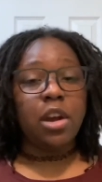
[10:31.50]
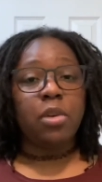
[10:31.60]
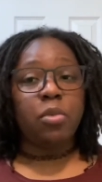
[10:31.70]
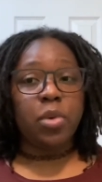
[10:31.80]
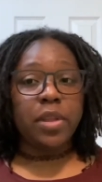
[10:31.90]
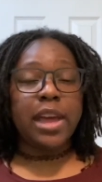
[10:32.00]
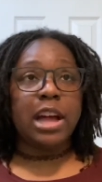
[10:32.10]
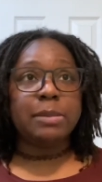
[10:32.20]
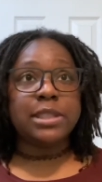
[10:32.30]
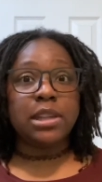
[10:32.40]
really
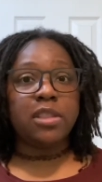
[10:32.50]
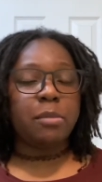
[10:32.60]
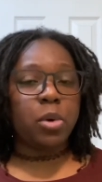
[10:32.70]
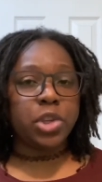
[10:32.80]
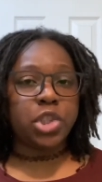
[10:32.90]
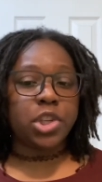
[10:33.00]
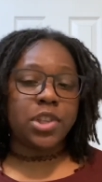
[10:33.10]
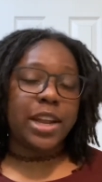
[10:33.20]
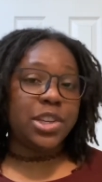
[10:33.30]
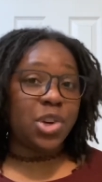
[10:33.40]
helps seal in the moisture
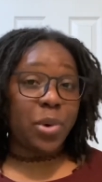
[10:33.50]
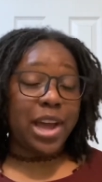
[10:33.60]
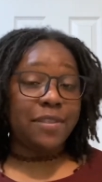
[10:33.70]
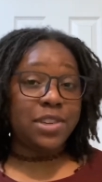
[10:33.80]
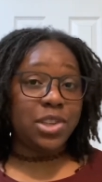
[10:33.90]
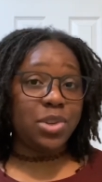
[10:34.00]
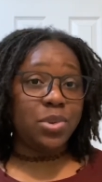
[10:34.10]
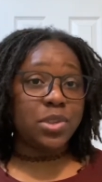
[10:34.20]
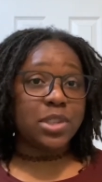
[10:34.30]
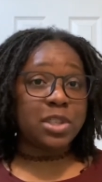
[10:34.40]
so that I don't have to
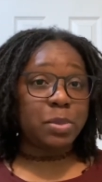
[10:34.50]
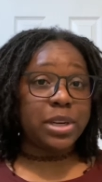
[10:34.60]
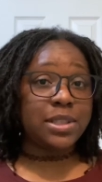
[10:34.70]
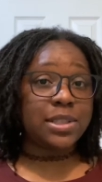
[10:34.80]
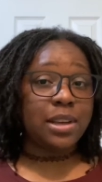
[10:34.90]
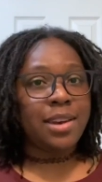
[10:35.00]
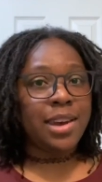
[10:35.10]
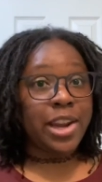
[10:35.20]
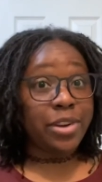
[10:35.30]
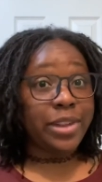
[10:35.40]
use the spritz
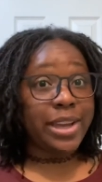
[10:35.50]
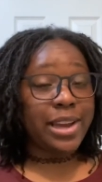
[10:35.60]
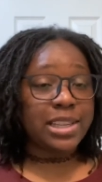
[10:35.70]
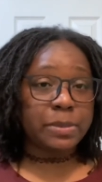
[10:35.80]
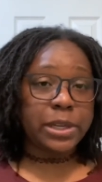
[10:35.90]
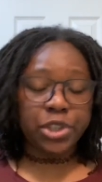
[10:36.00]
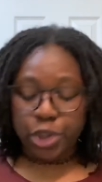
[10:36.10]
nearly as much.